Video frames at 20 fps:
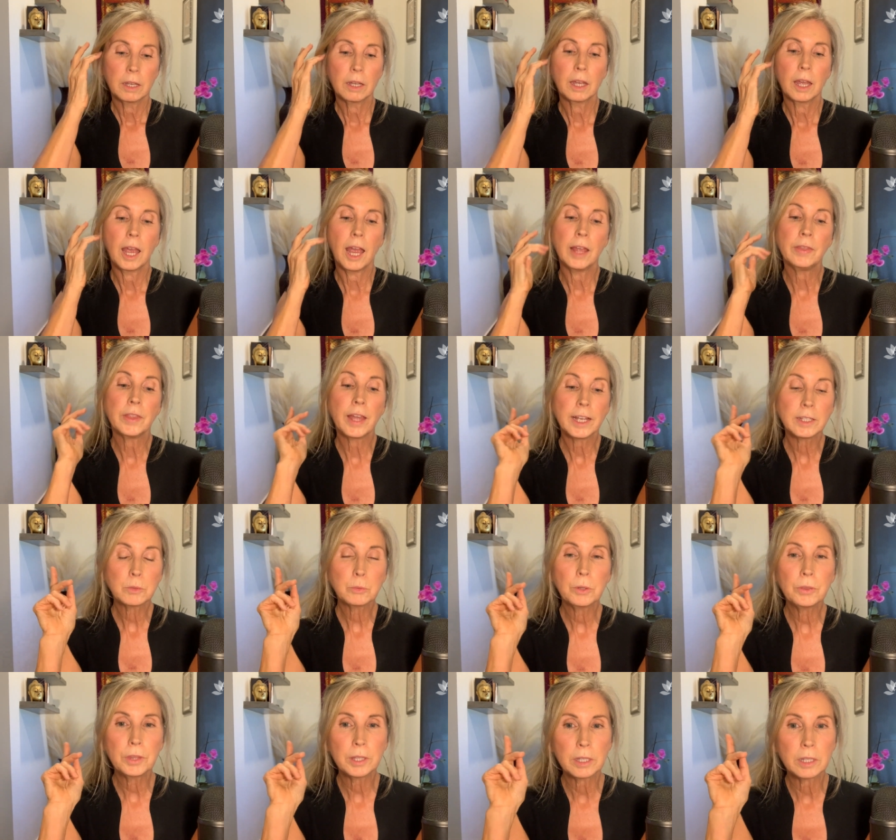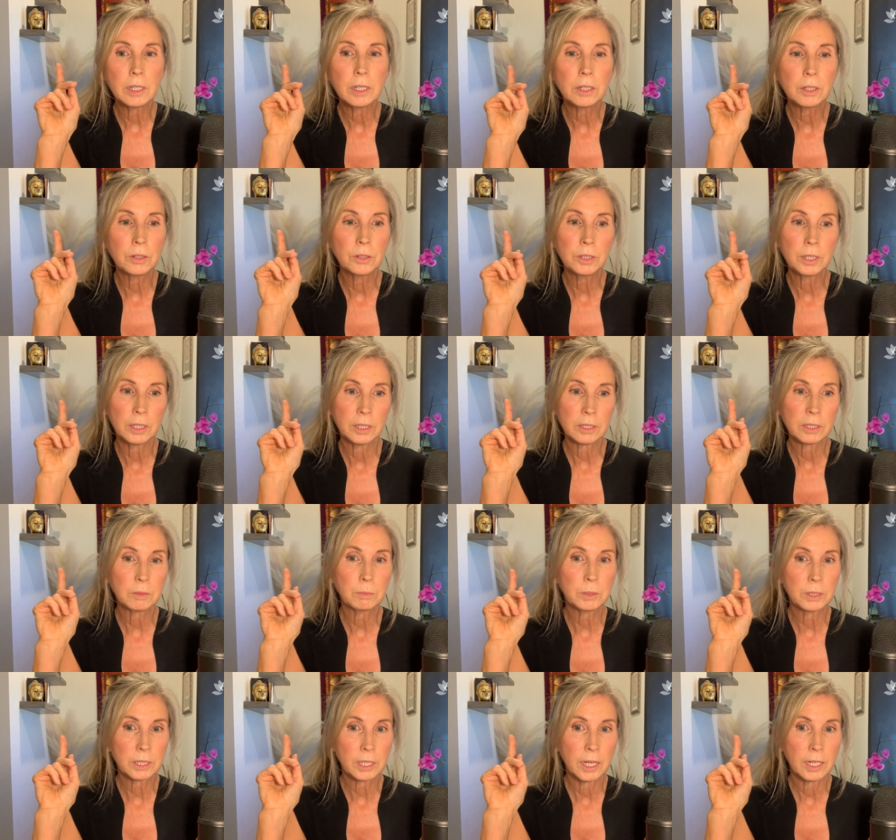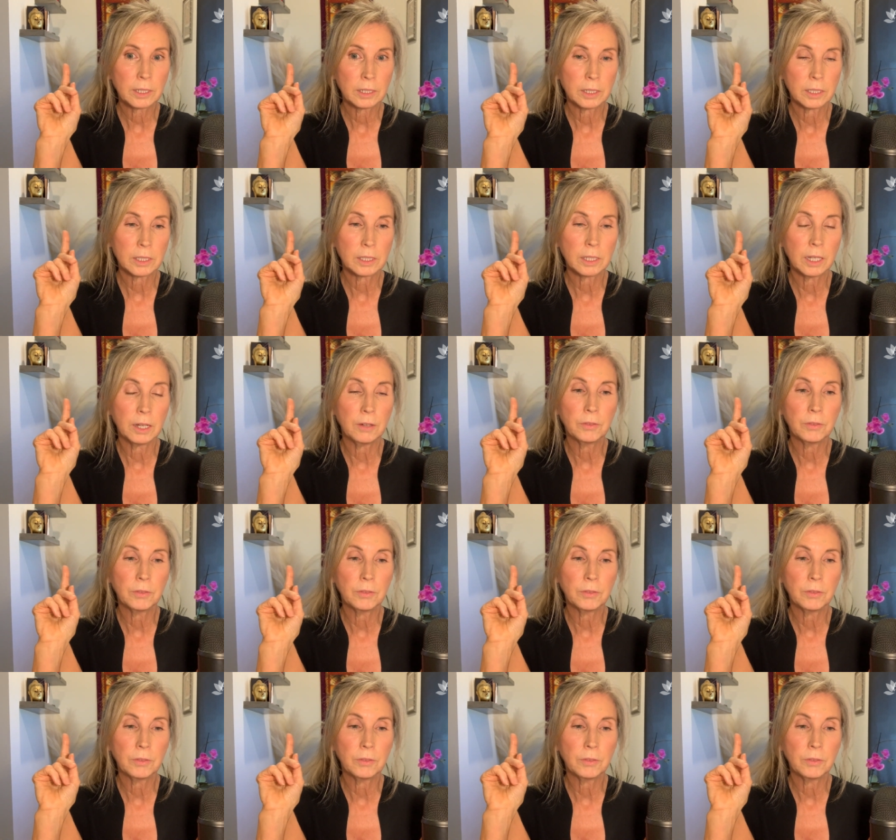And that's what the ego does to protect itself.